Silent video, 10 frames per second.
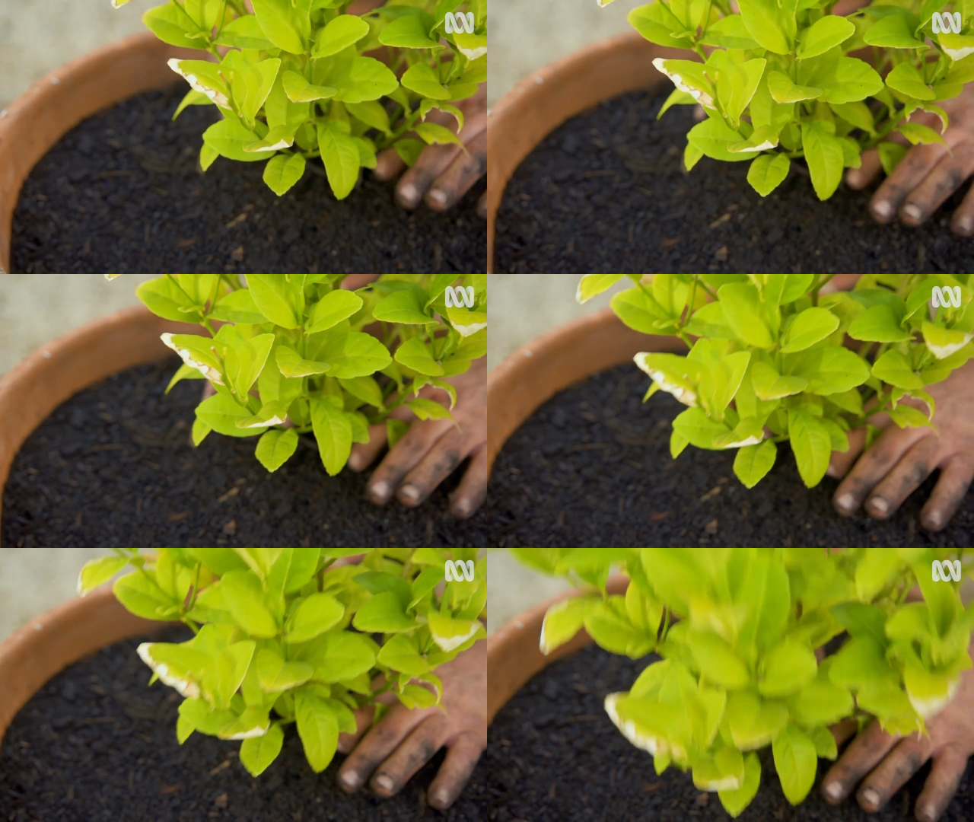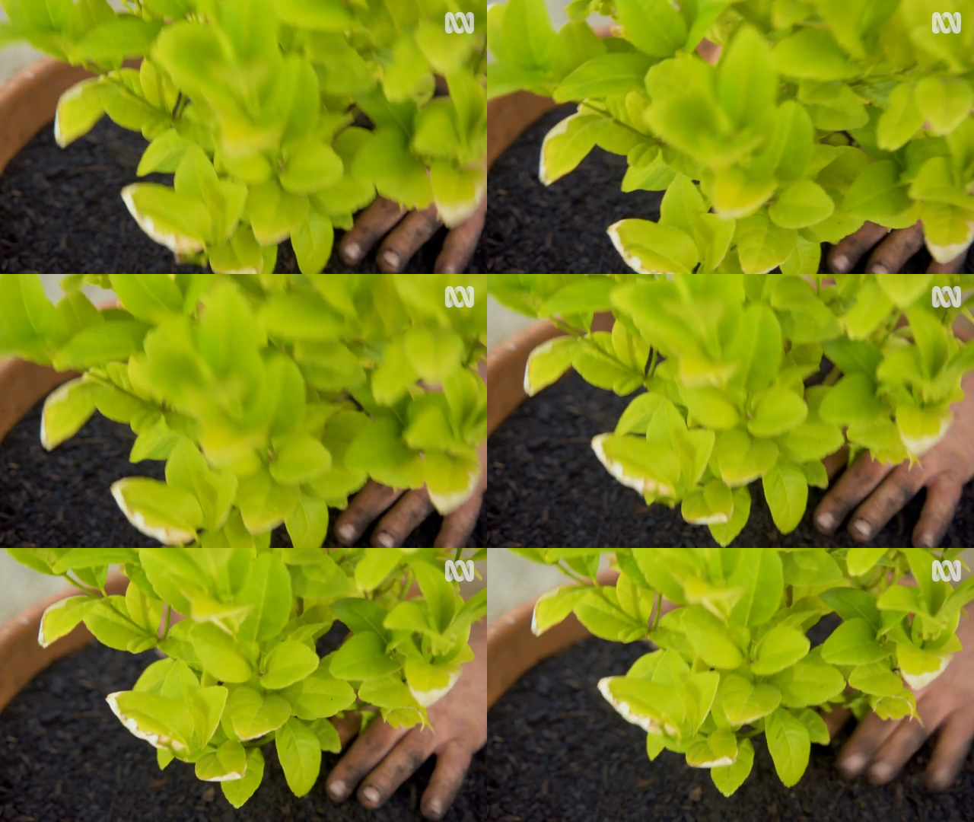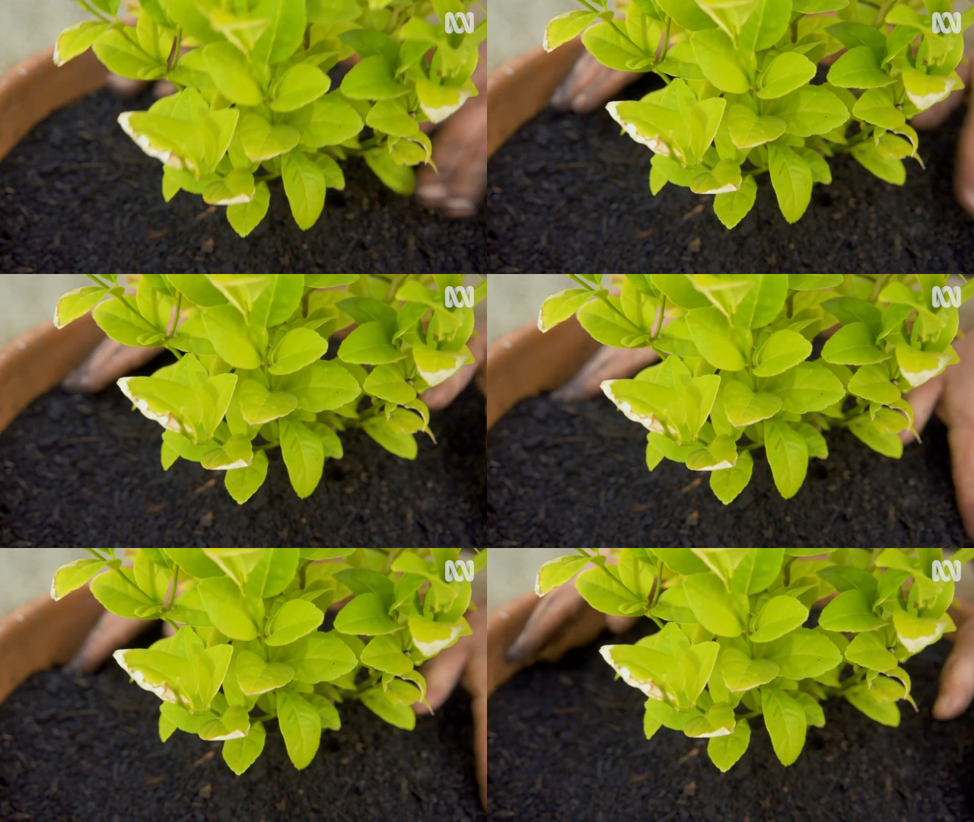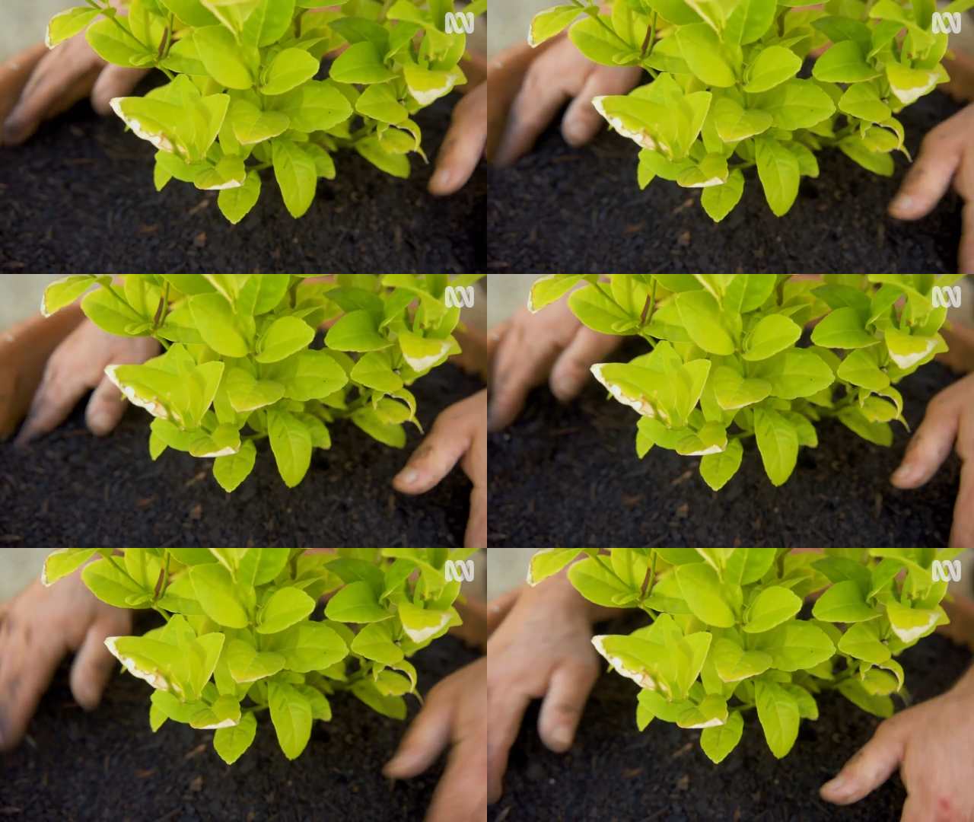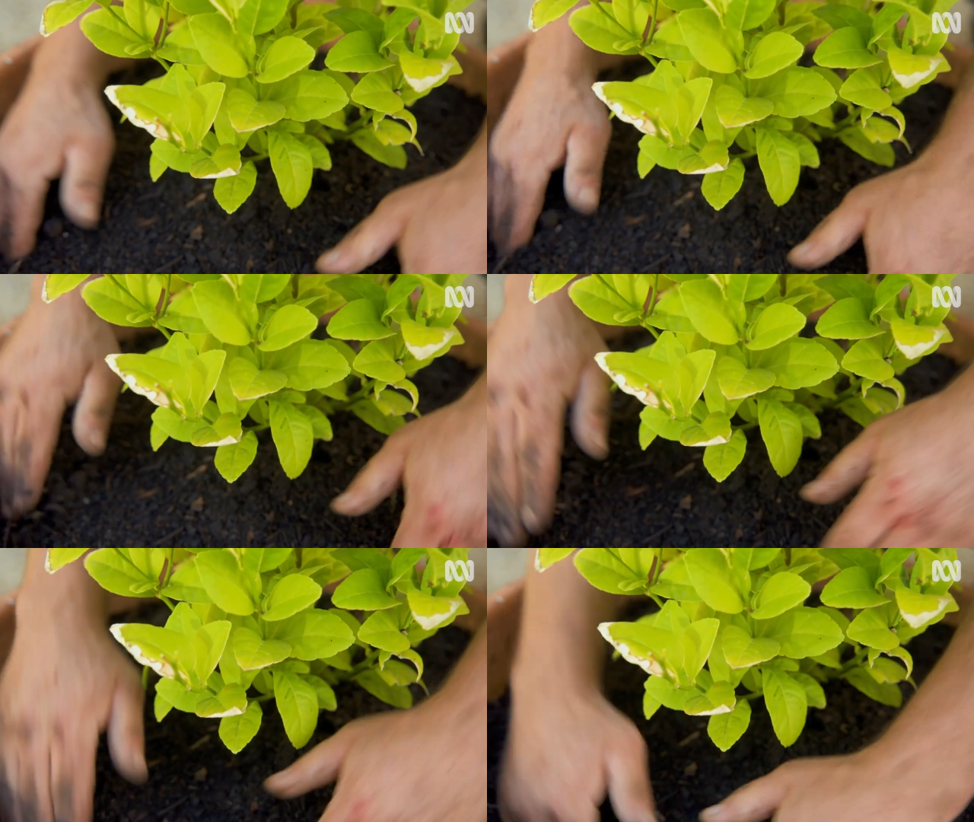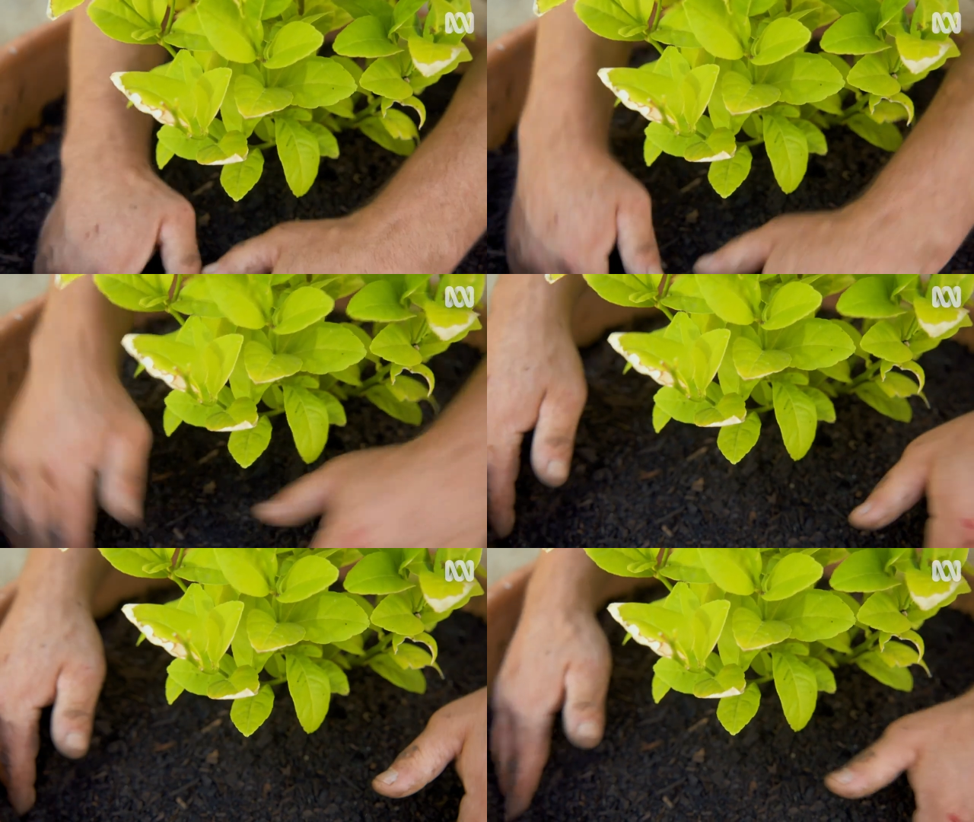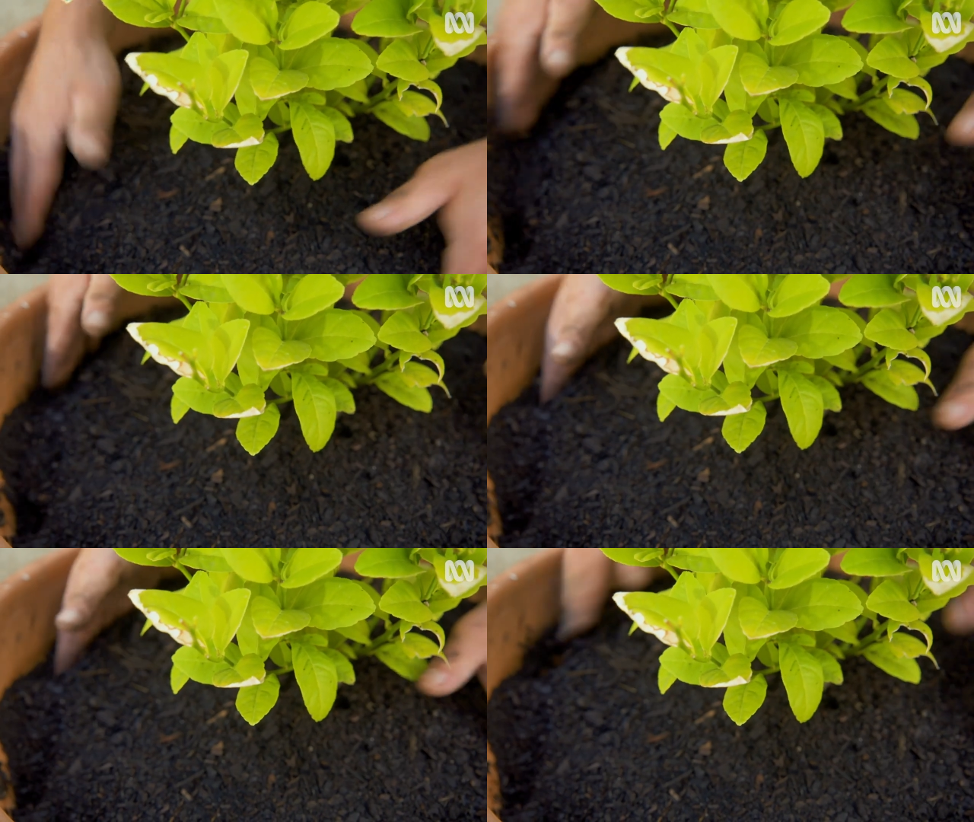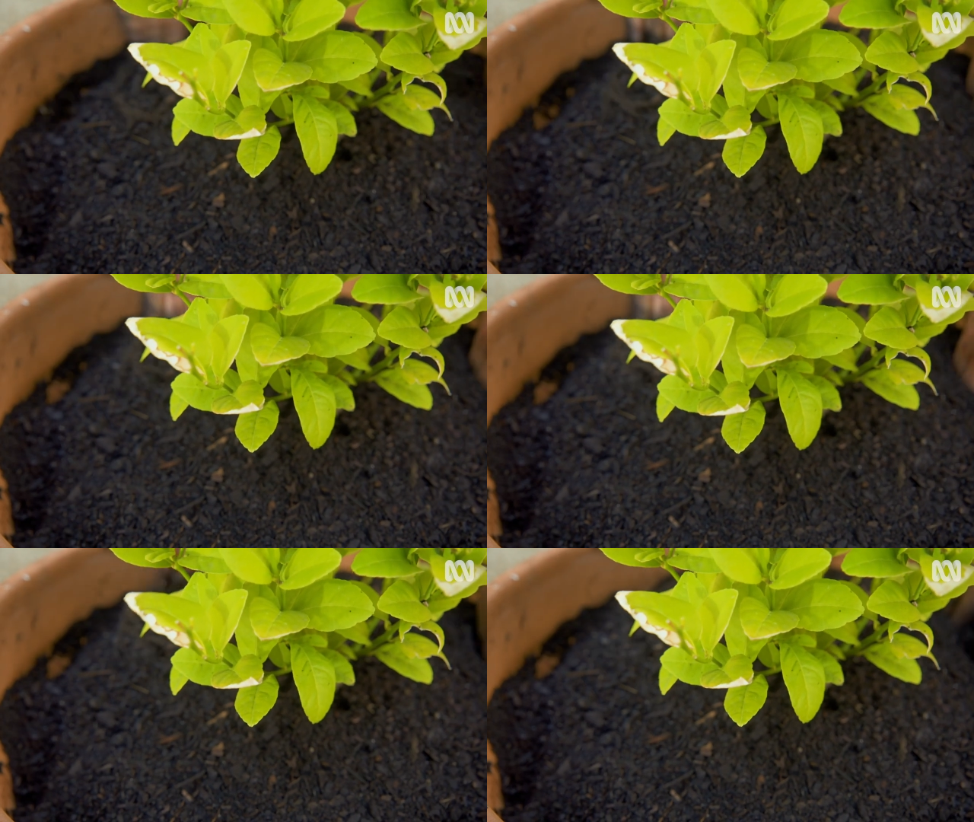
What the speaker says: [unreadable: no face in view]